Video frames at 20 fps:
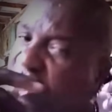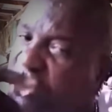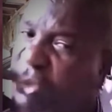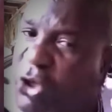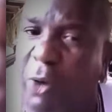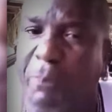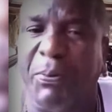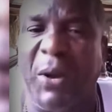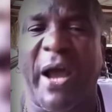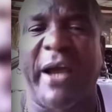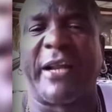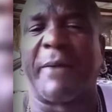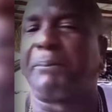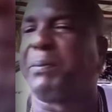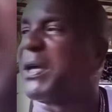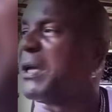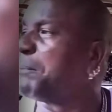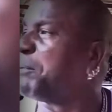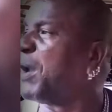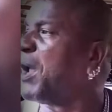supply the
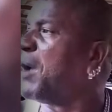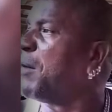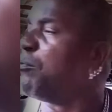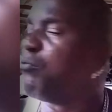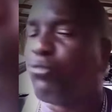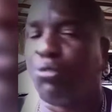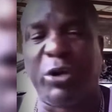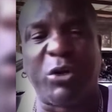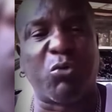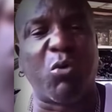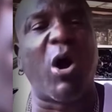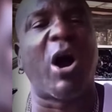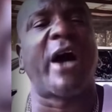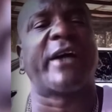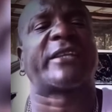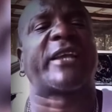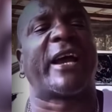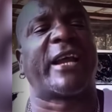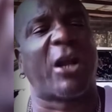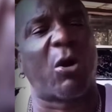people with
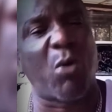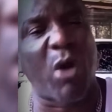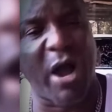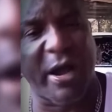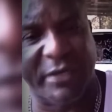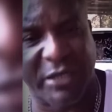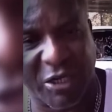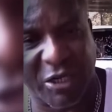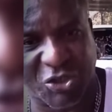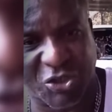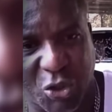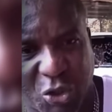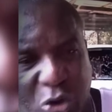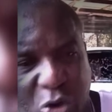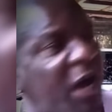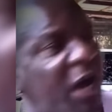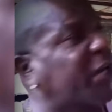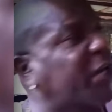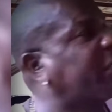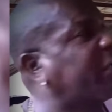water and water
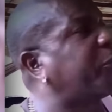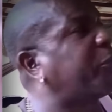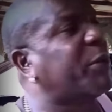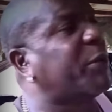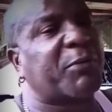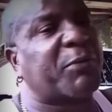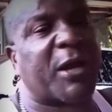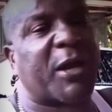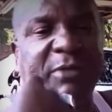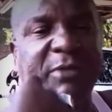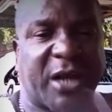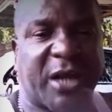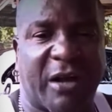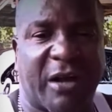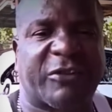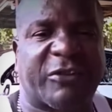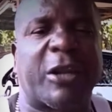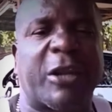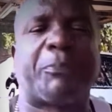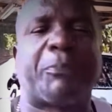truck on the people in
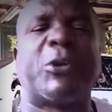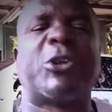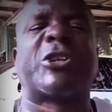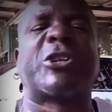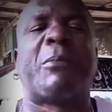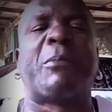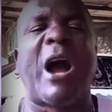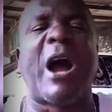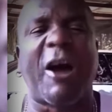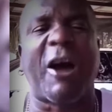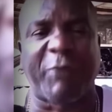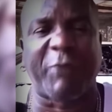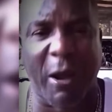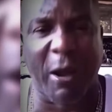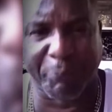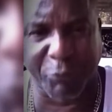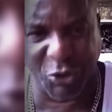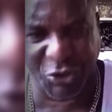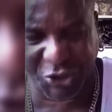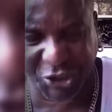town. So the people should
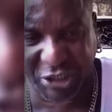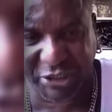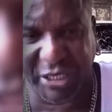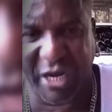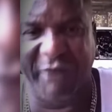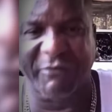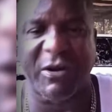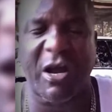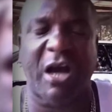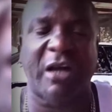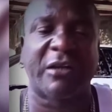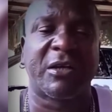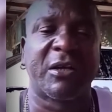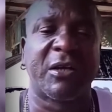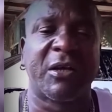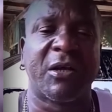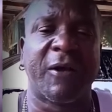appreciate of that.